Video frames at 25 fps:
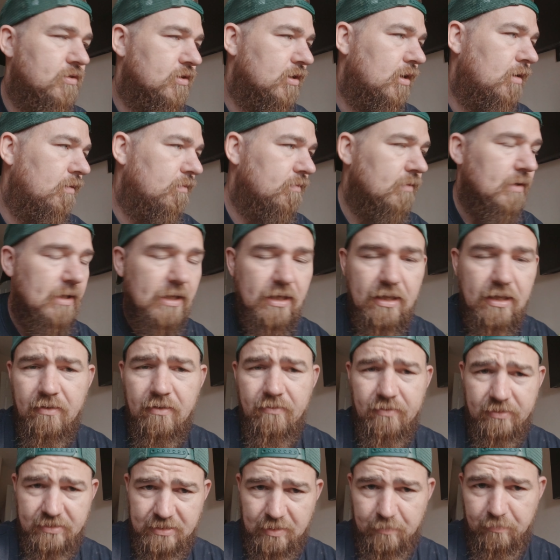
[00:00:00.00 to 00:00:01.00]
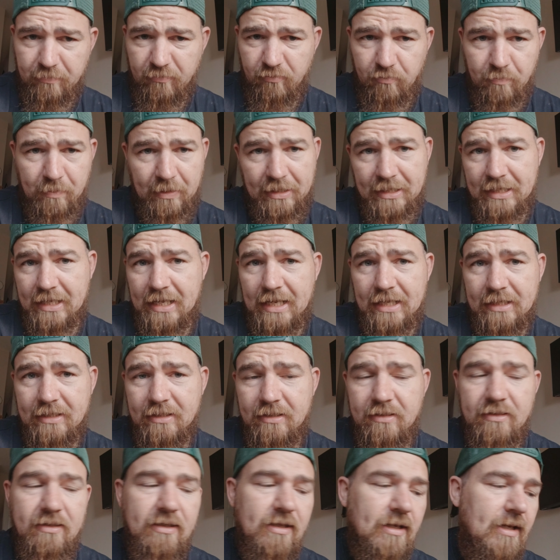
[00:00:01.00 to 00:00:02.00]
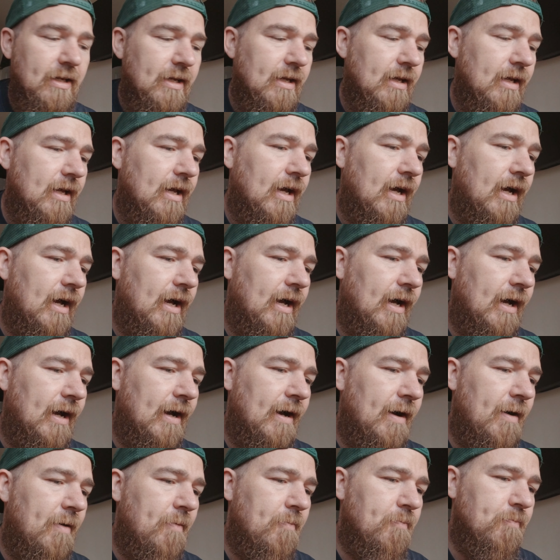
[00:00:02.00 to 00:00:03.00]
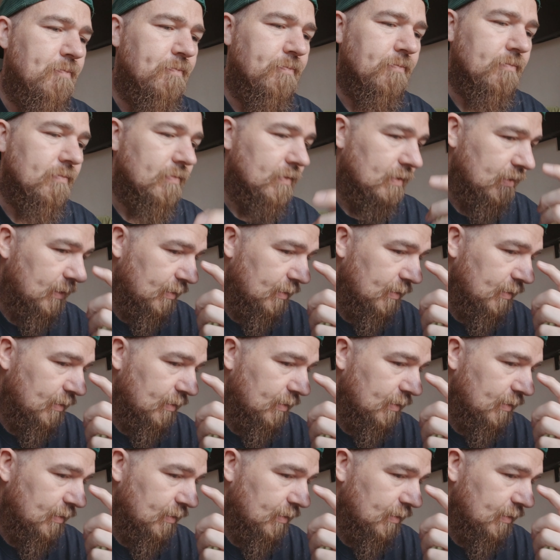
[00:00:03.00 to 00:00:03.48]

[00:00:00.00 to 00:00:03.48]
So for example, if you pick Canon, then